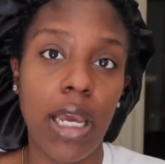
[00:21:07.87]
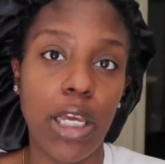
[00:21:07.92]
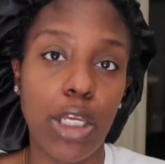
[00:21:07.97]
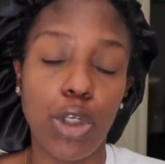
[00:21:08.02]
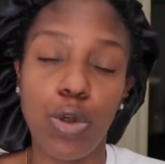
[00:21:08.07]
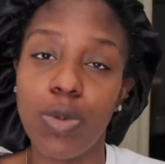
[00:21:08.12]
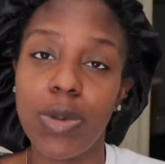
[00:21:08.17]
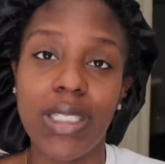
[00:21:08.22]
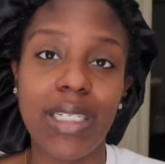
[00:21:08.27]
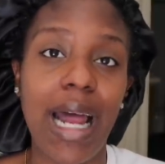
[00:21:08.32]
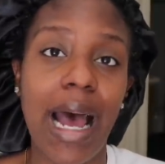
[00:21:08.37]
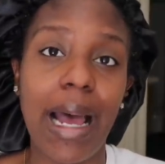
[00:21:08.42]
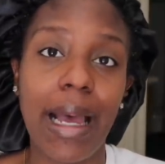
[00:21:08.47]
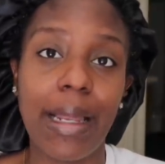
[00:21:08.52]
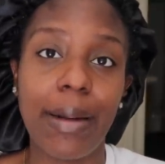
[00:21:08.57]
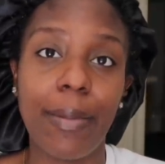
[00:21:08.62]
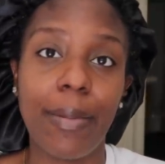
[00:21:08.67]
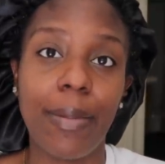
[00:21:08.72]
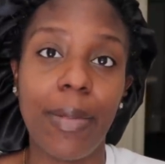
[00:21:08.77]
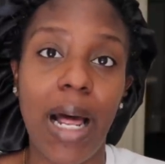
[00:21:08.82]
You was
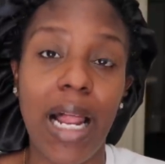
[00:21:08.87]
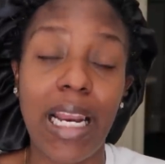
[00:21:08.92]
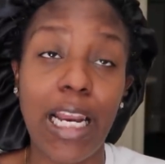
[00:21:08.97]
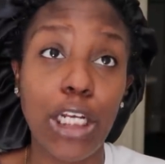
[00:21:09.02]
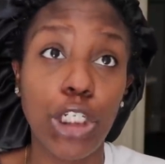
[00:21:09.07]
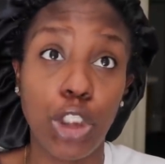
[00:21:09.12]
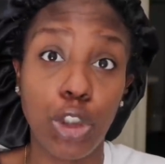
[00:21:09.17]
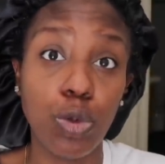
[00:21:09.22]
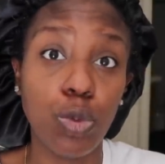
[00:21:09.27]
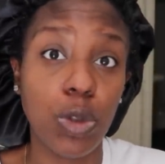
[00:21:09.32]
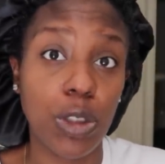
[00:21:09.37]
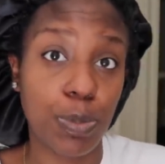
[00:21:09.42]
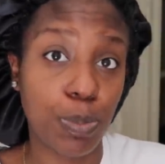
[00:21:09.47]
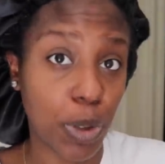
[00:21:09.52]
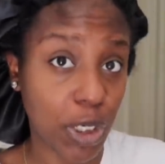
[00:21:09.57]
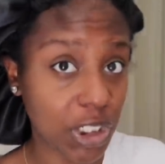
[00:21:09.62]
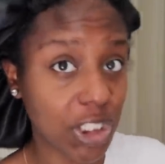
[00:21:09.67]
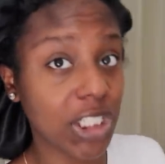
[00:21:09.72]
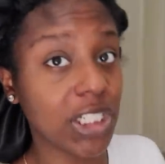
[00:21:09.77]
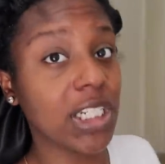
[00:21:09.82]
not, unless you was
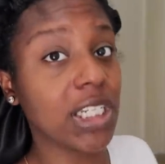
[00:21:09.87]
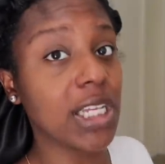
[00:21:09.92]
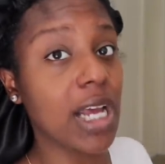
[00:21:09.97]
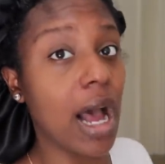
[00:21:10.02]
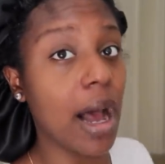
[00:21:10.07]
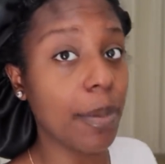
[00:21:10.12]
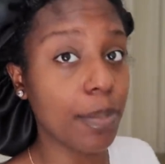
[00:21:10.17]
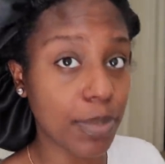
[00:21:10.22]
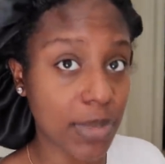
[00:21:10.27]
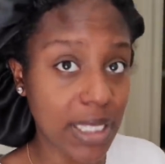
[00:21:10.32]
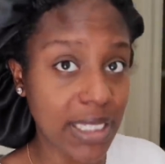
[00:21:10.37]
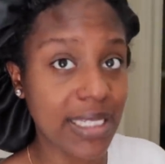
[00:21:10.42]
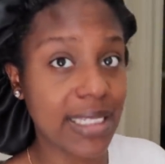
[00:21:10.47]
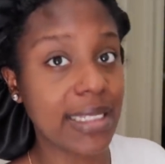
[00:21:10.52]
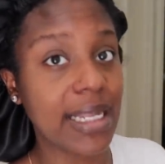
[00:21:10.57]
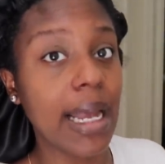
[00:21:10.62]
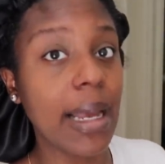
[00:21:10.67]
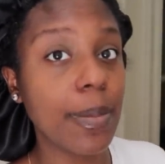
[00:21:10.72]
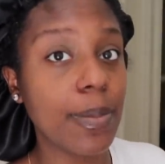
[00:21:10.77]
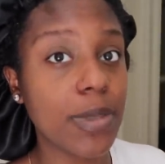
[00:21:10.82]
pushing it up the
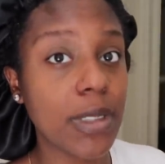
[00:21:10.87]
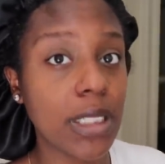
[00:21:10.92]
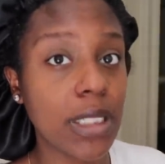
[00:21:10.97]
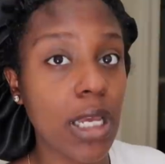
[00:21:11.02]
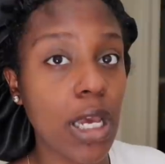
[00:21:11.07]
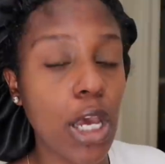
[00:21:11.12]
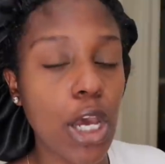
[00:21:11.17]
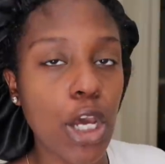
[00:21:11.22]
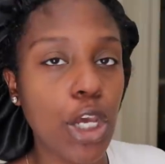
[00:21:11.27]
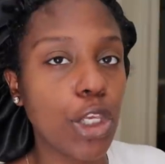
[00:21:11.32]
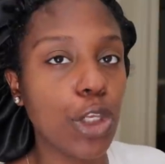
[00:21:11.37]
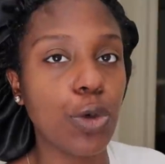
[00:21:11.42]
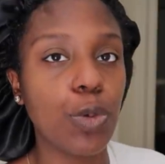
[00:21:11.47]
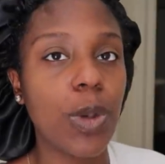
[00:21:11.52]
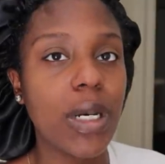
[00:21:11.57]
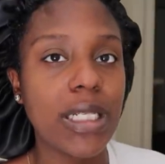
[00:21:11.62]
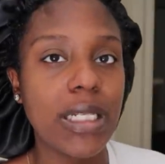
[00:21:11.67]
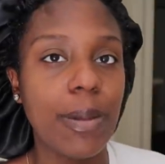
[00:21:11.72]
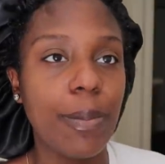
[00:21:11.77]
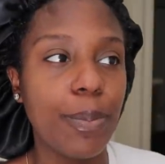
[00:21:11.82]
steps, you
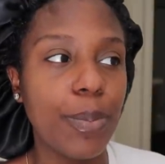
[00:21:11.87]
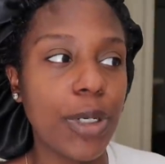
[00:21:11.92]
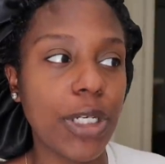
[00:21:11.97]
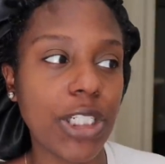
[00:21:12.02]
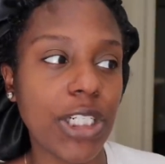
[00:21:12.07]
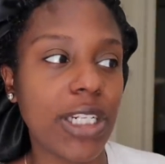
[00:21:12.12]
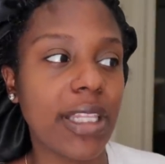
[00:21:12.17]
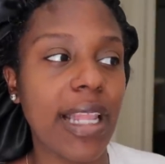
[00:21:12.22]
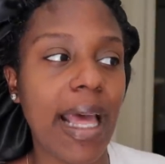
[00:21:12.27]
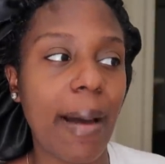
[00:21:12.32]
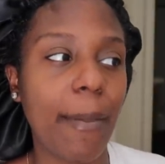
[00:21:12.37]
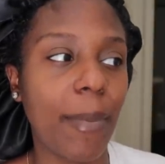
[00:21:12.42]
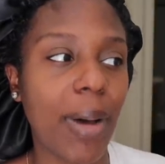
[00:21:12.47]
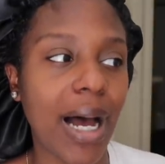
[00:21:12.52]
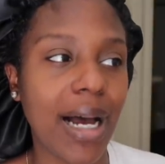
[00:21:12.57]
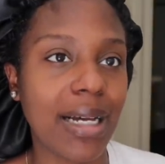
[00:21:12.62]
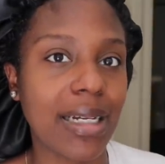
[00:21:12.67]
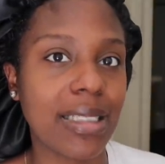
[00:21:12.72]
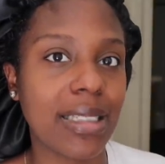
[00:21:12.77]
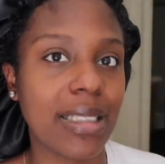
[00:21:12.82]
wasn't pushing that
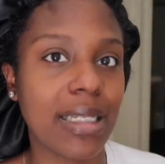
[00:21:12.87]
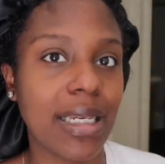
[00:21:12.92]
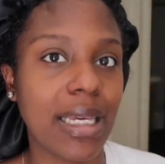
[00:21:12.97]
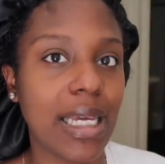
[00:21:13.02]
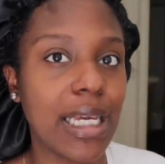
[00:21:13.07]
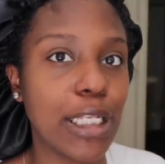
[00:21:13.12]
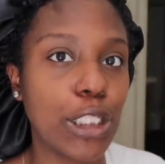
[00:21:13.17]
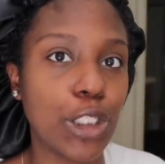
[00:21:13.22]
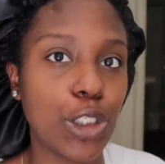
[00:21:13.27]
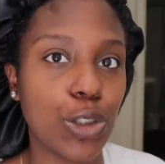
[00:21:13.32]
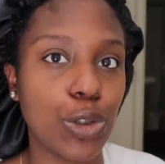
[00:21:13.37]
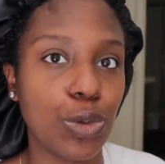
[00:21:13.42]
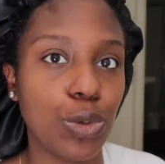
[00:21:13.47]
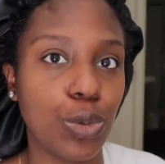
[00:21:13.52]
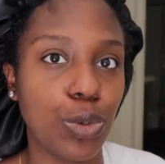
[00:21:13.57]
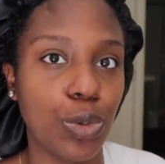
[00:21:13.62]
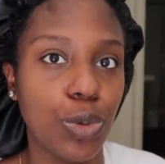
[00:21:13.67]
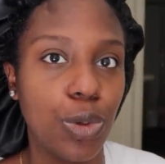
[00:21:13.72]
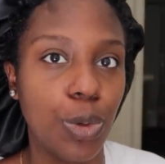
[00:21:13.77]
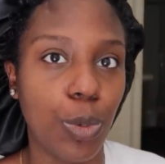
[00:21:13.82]
box
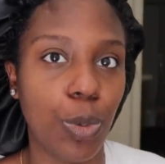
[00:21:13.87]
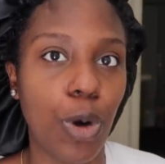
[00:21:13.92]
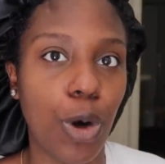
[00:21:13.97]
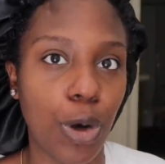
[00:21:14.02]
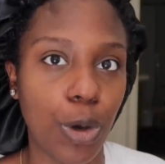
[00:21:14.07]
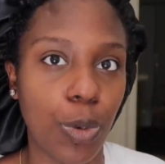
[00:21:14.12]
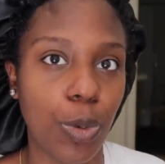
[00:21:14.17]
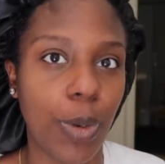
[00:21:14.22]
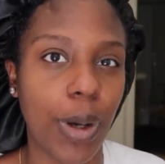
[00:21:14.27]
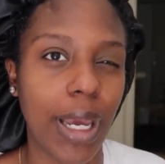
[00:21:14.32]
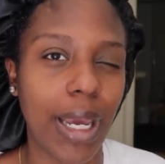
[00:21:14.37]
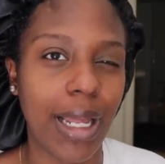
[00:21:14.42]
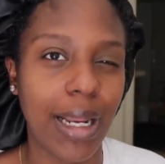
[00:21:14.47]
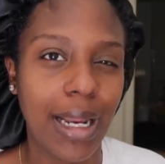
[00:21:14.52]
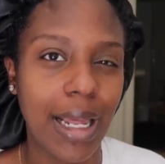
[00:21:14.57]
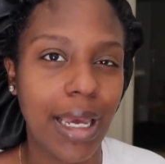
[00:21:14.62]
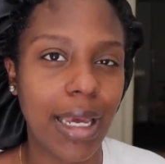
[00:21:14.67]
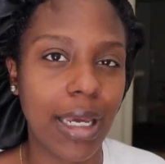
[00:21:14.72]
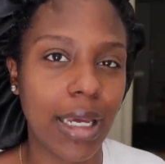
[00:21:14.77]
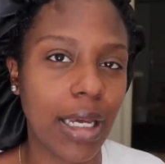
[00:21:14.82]
into the walkway.
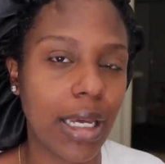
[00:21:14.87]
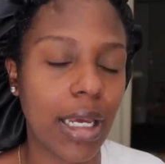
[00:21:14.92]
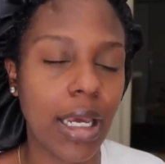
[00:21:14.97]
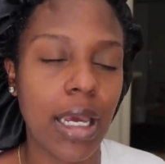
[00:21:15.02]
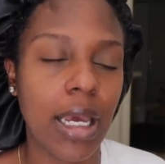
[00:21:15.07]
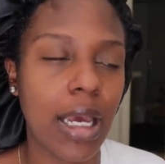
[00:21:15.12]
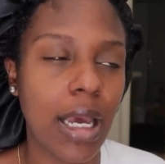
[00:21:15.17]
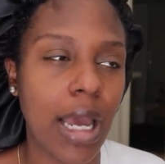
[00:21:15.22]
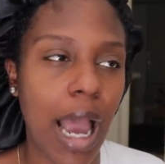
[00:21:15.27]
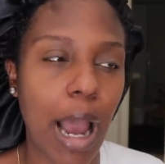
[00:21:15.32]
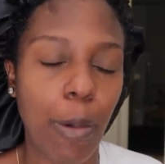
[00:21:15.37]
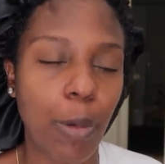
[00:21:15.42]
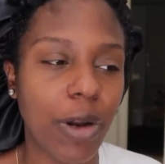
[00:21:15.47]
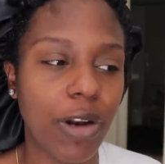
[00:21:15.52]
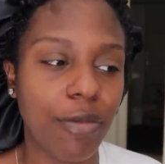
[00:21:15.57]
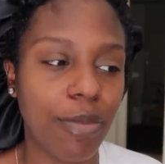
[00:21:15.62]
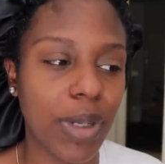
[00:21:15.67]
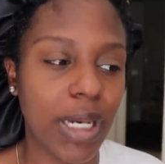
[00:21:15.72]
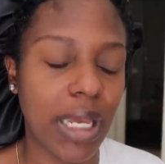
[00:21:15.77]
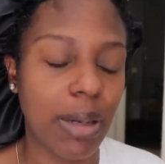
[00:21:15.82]
Like, I
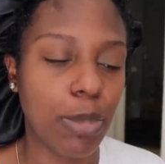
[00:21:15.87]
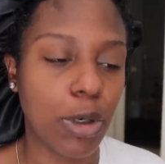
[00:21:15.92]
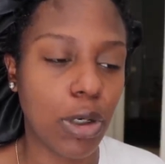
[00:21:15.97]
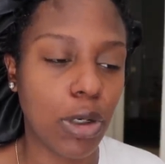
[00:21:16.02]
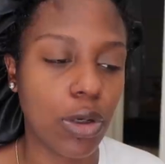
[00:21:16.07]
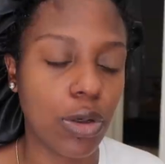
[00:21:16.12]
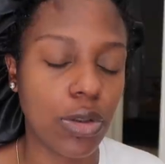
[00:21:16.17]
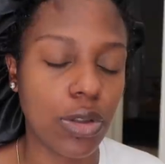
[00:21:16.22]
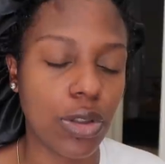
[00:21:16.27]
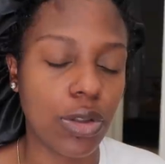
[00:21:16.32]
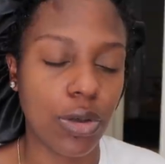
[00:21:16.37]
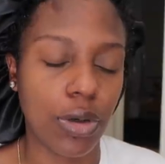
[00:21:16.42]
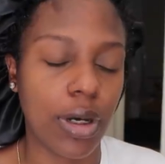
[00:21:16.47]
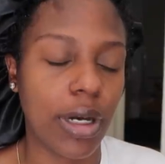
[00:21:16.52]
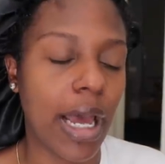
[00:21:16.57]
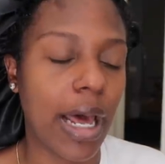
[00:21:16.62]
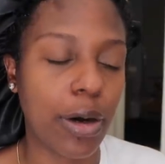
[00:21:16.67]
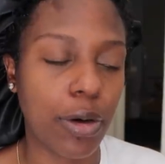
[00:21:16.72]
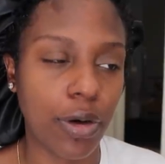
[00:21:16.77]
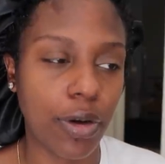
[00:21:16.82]
wouldn't have been able to close the door.
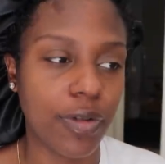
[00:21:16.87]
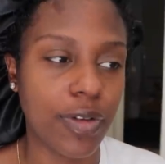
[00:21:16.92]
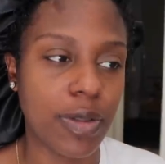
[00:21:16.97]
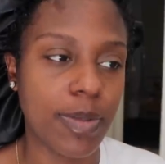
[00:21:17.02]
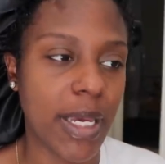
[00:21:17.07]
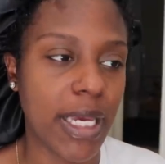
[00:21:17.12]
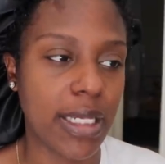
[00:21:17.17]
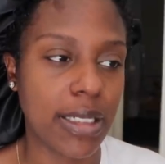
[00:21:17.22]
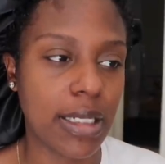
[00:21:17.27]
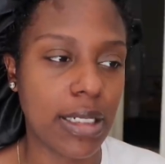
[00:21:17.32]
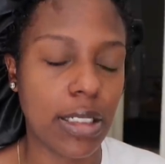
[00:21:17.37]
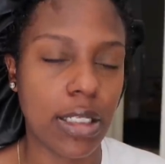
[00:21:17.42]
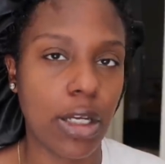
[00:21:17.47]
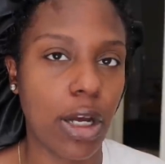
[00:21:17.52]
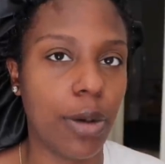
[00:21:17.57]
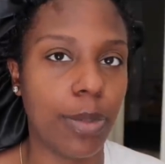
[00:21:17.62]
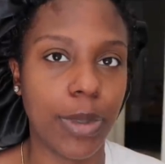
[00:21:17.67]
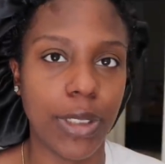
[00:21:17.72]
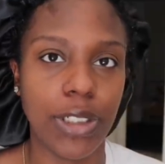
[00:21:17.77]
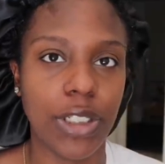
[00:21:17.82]
I don't know if it's making sense to
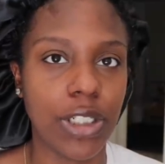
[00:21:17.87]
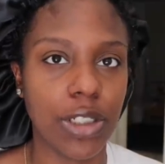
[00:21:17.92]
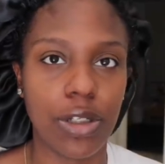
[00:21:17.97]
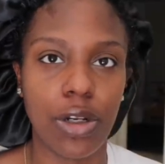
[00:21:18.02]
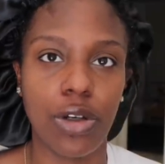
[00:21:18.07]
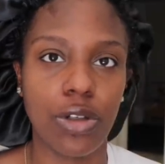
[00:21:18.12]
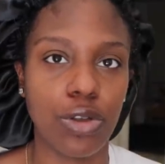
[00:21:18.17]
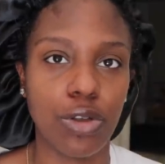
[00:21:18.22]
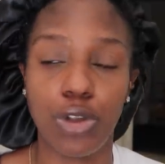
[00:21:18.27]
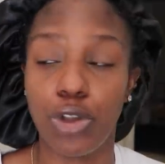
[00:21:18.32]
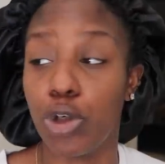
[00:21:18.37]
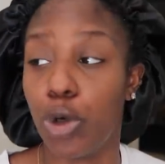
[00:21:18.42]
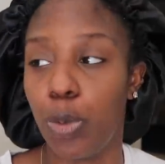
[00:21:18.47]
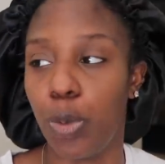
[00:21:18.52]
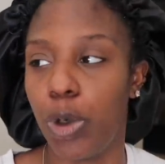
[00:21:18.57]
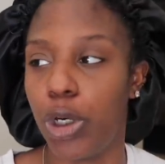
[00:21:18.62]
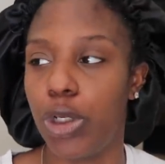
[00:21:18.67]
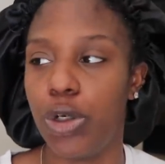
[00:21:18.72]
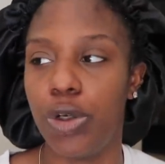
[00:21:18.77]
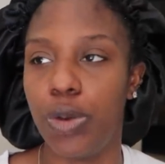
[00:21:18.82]
y'all, but just long story short,
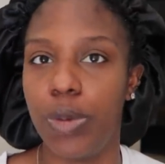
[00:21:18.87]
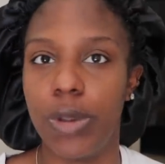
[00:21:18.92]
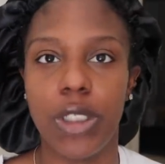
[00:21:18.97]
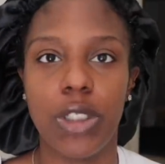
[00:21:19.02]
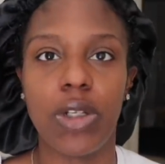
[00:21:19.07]
what are you doing?